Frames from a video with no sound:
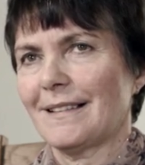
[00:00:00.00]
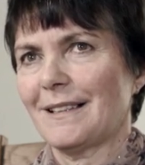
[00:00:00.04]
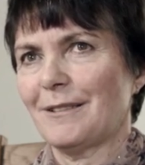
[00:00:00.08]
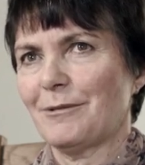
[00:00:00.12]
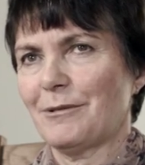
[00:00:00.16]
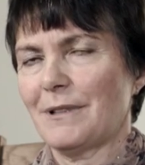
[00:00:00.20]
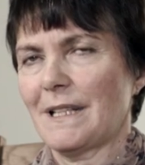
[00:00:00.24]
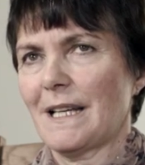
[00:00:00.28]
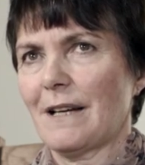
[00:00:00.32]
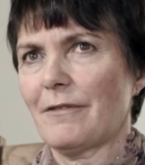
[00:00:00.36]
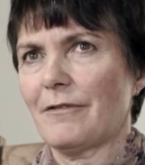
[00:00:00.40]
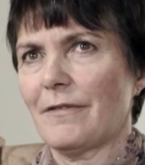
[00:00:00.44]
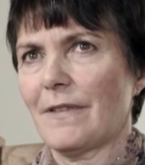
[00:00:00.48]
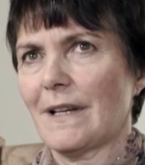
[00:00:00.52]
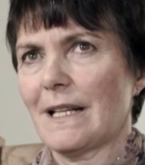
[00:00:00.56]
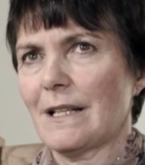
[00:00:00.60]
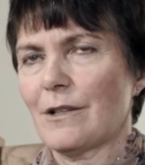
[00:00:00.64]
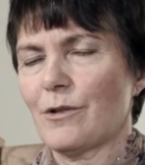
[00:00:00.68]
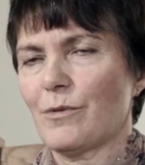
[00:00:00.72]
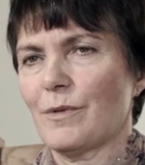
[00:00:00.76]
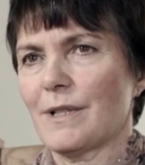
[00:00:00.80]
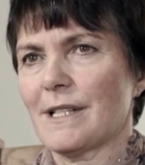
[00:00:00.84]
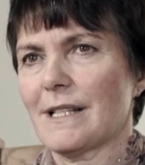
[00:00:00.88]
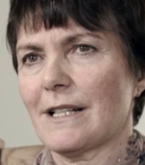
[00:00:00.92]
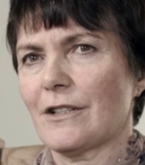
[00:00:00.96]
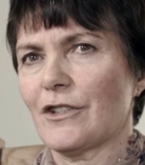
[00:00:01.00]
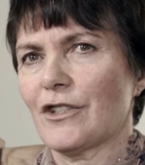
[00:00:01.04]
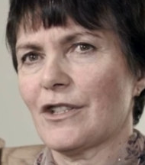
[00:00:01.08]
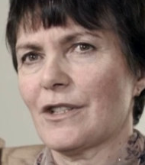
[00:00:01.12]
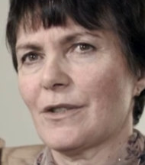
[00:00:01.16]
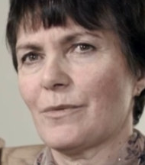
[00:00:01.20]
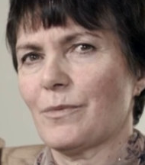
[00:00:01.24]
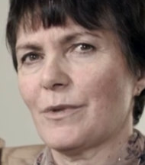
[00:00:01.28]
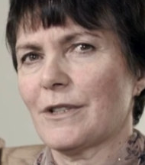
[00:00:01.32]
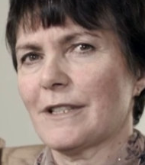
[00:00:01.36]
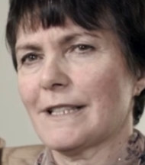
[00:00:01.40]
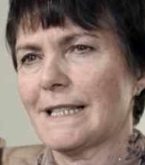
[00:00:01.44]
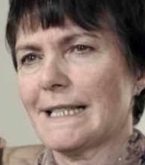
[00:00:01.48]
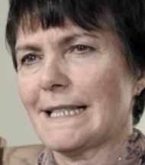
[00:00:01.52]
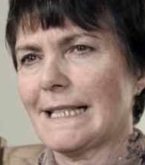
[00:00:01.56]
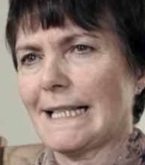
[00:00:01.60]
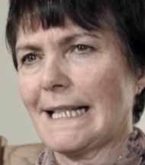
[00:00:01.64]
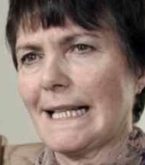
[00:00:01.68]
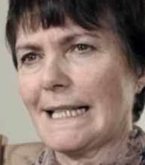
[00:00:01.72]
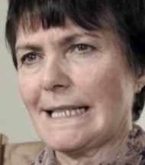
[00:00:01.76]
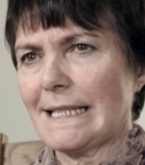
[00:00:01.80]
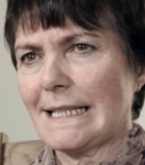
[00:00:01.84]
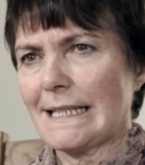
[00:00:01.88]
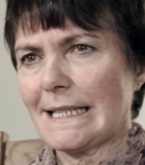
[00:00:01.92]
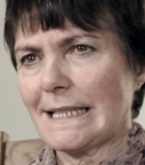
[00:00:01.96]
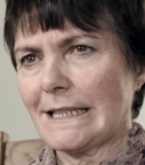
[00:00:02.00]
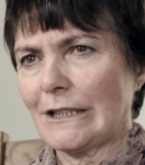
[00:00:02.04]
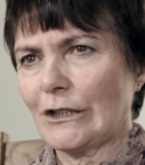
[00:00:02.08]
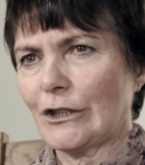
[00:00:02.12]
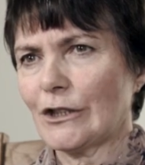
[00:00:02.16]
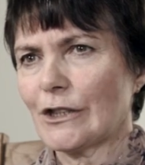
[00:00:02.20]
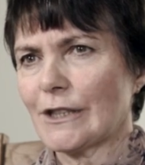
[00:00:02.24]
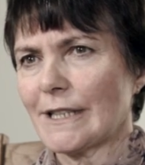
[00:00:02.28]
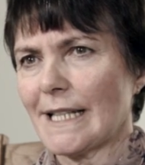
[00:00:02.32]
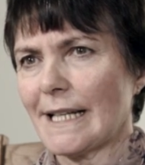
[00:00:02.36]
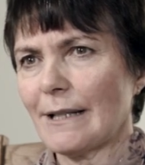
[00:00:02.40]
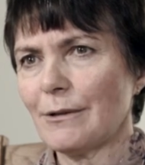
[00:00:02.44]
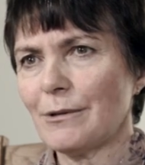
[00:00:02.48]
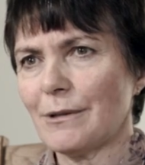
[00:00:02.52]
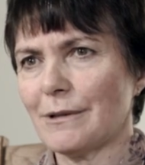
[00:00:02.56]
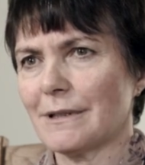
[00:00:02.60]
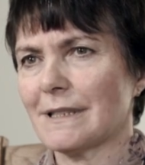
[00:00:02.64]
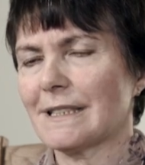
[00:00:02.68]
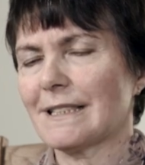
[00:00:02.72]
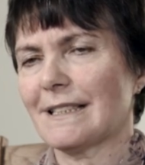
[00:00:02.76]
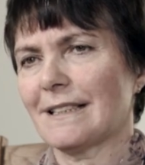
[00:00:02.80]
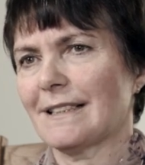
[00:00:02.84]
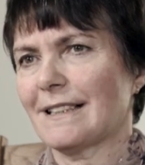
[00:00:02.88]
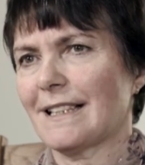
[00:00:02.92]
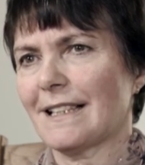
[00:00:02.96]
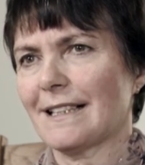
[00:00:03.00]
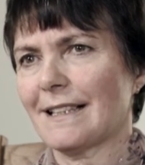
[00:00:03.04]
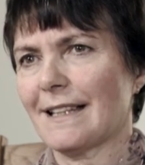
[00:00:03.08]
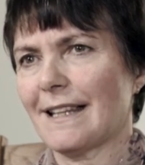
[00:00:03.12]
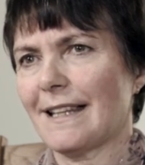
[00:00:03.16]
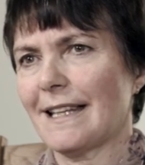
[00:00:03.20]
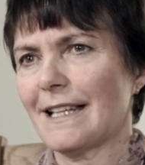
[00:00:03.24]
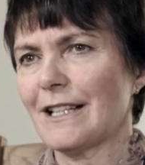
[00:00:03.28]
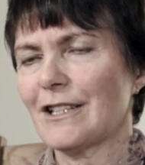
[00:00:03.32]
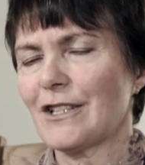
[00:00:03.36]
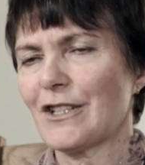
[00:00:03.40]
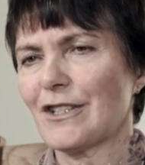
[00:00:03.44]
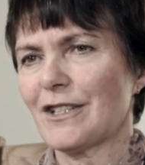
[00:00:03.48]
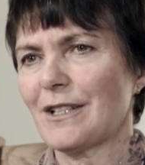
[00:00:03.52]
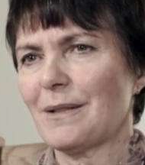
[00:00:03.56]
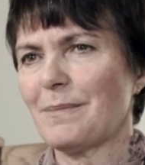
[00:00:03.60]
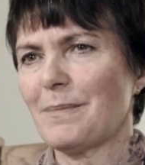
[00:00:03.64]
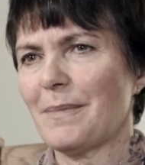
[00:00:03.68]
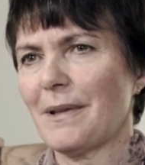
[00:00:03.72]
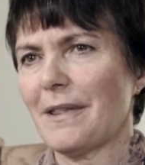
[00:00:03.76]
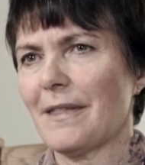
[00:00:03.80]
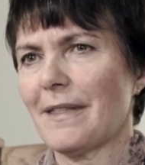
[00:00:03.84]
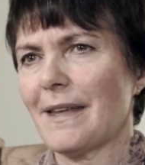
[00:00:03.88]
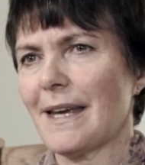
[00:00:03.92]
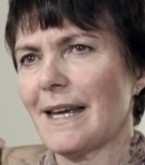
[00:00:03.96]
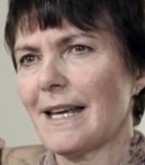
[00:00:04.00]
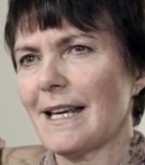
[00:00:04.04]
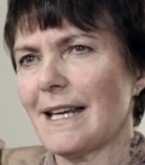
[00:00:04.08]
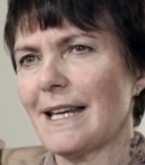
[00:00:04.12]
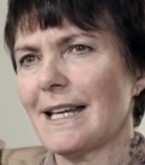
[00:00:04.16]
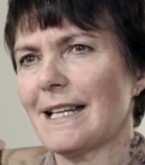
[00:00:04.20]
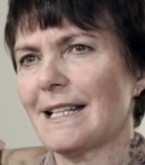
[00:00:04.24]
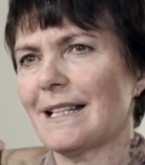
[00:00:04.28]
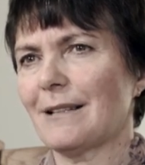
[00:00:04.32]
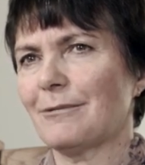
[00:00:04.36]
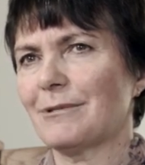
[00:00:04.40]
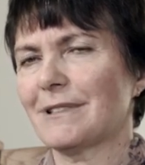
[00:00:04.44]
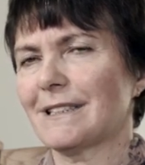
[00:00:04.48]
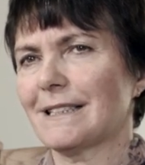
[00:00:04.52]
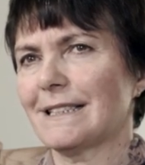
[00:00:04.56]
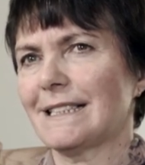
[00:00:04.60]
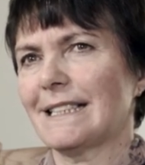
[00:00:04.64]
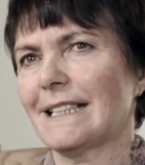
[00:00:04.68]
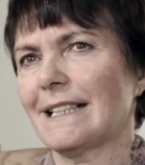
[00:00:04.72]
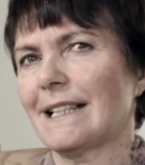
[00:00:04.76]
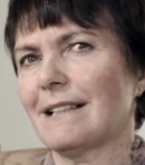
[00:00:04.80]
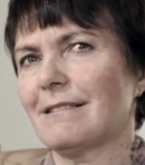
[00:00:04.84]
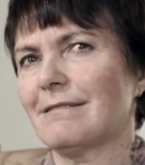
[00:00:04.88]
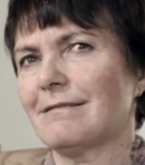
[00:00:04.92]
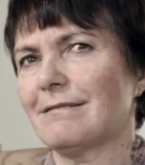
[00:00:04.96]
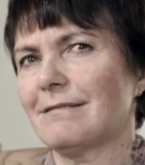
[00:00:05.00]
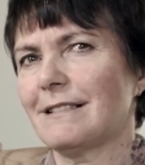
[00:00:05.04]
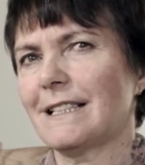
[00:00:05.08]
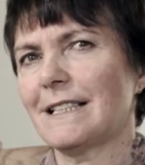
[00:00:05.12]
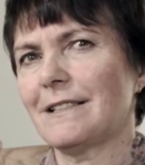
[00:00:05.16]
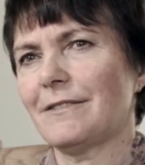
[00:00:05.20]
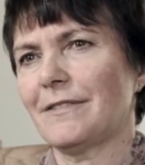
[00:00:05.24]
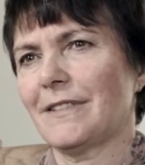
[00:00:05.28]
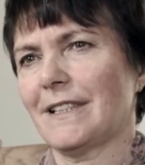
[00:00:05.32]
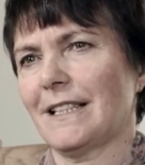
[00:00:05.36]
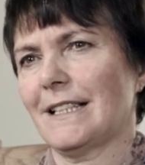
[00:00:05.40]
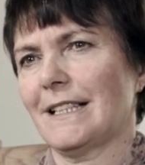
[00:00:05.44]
The way I felt was I just wanted to get it cut out. That thing shouldn't be there and I wanted to get rid of